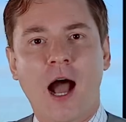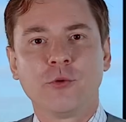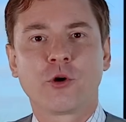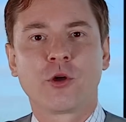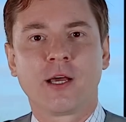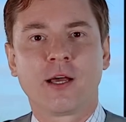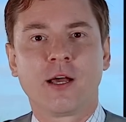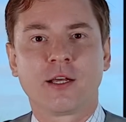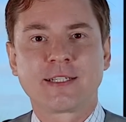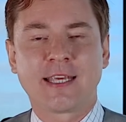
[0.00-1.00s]
how you're going
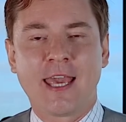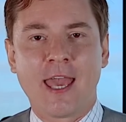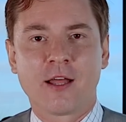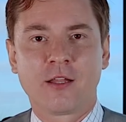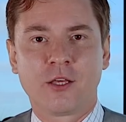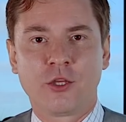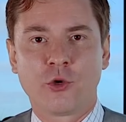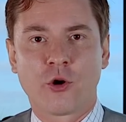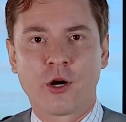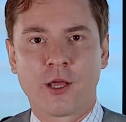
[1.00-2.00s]
to scale
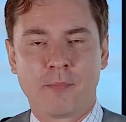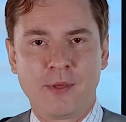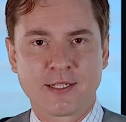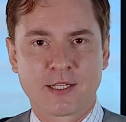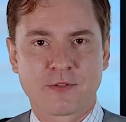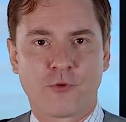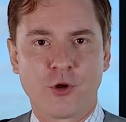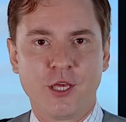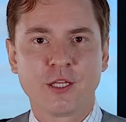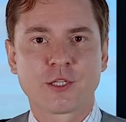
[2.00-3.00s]
your business
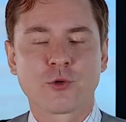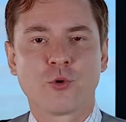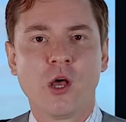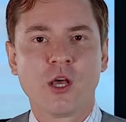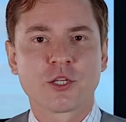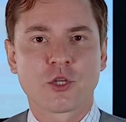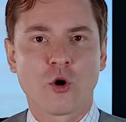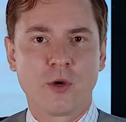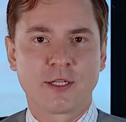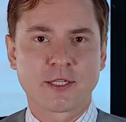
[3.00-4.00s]
for E2
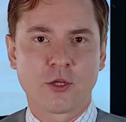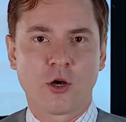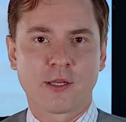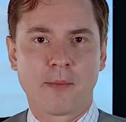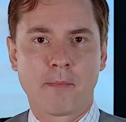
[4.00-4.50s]
so it's not